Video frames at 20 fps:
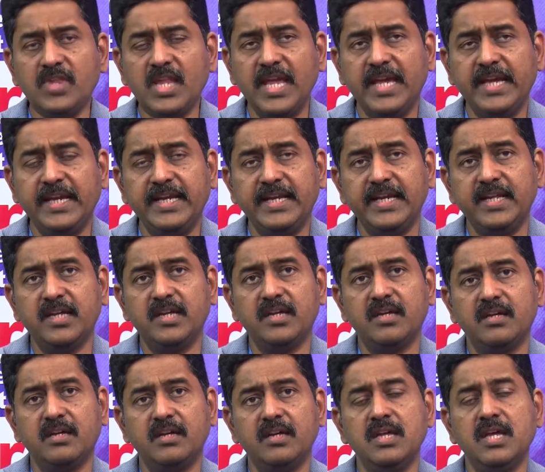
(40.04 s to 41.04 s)
And
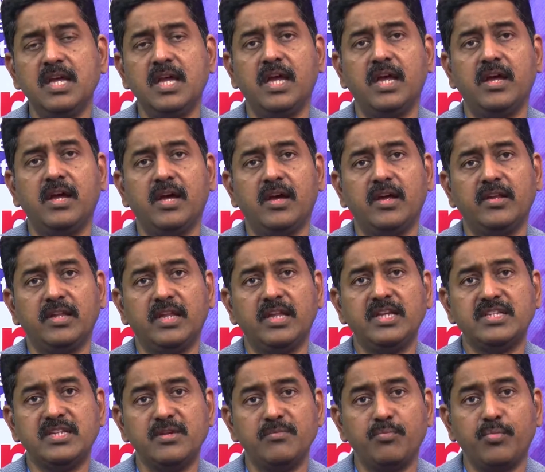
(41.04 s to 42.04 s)

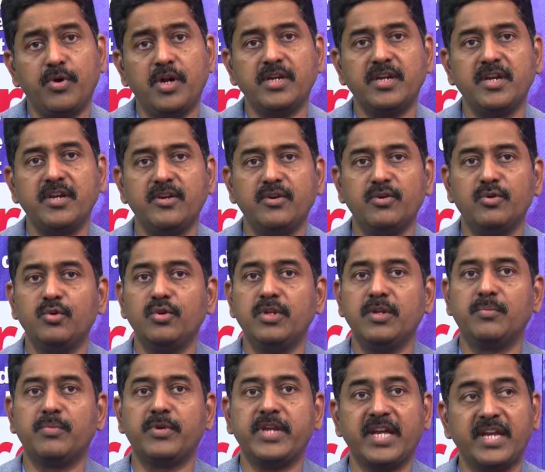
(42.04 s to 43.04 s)
it's important to do the
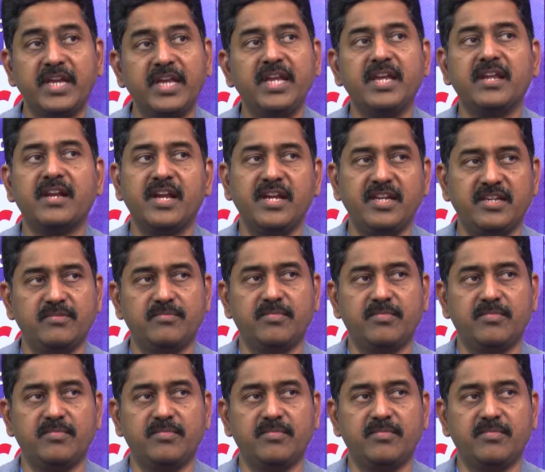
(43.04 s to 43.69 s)
technique right,